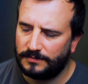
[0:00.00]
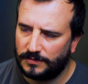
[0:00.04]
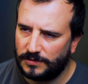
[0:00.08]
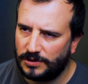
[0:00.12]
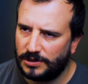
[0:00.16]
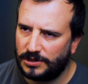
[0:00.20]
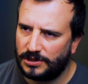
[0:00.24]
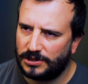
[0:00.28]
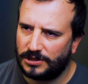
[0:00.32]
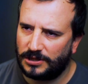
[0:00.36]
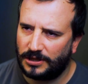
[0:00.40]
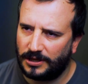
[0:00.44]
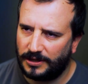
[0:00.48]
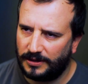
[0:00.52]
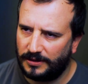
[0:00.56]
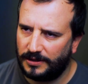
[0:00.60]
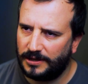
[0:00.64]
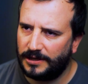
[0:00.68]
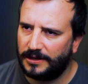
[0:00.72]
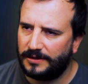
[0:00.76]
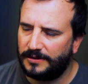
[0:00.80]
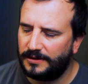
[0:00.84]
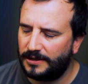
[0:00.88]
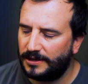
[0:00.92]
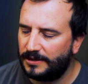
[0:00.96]
just
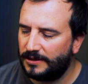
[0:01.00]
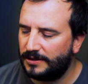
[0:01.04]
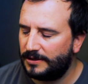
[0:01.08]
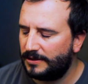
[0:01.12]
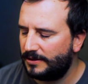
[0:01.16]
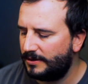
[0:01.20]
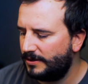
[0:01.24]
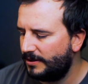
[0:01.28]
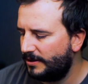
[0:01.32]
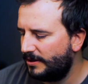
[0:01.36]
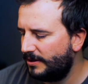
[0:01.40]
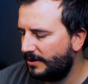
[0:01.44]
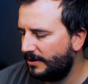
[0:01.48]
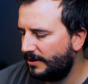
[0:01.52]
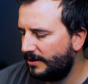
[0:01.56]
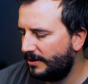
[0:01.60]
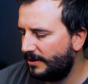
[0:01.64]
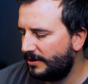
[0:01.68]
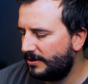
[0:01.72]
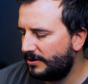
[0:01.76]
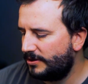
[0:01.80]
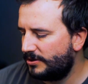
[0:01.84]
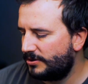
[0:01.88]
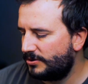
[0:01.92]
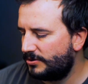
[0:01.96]
slightly I think.
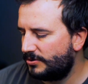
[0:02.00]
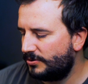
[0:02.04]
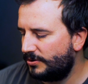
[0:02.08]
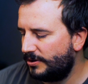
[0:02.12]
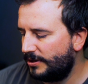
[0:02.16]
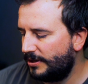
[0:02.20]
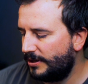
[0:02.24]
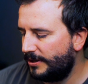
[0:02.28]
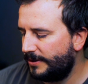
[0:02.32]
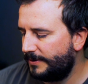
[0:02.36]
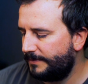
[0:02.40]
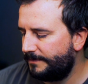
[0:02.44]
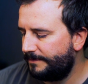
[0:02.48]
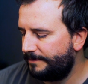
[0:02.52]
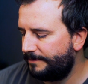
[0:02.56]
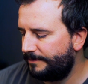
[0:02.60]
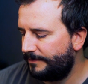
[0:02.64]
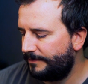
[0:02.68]
So yeah,